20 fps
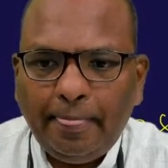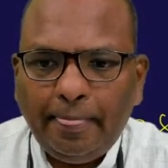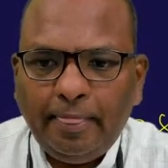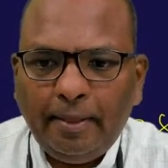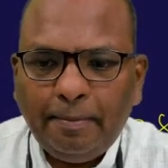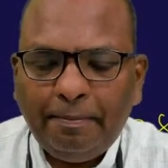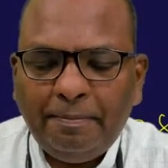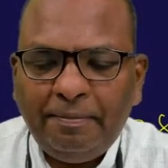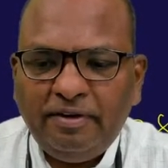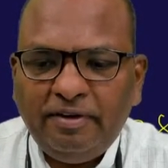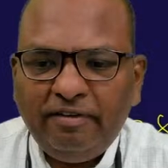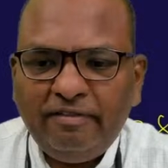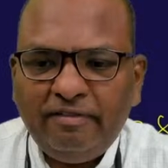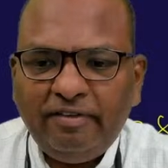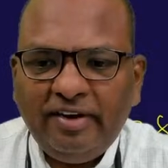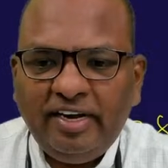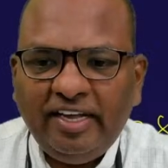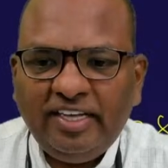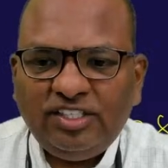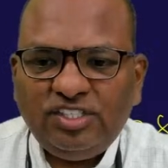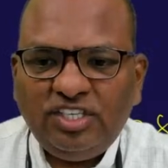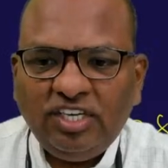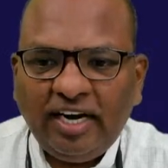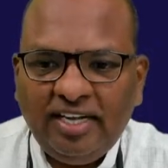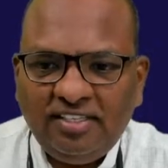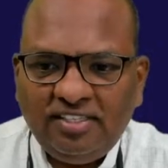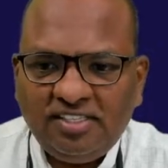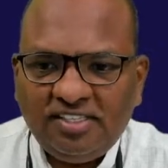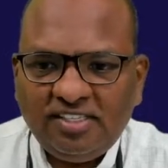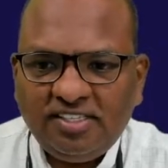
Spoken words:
privileged class.